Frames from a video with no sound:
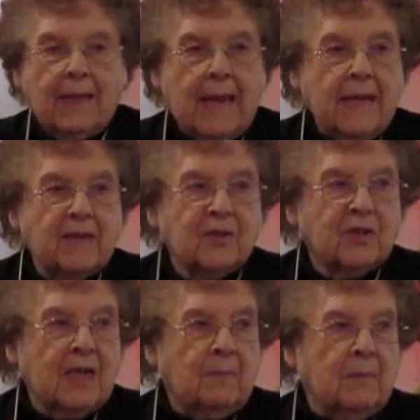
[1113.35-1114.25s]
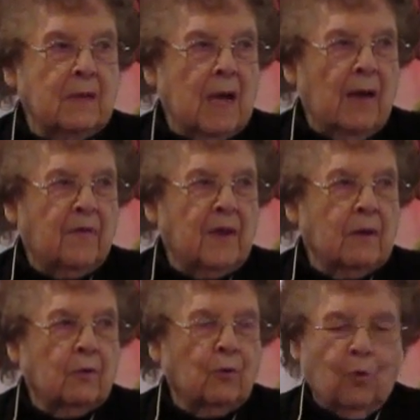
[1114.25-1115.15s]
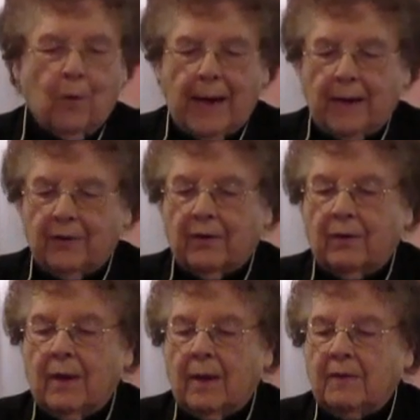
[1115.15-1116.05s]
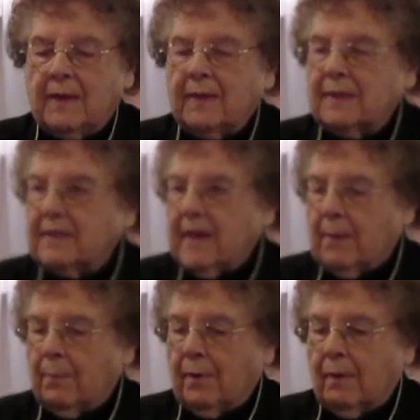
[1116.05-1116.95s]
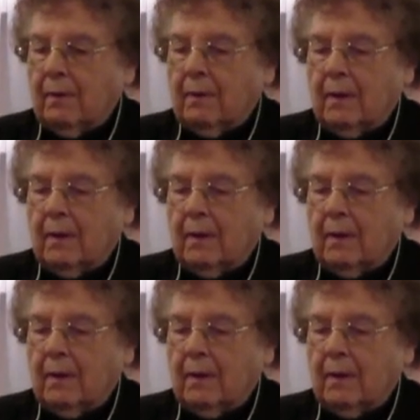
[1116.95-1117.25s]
They esteemed nothing greater than the temple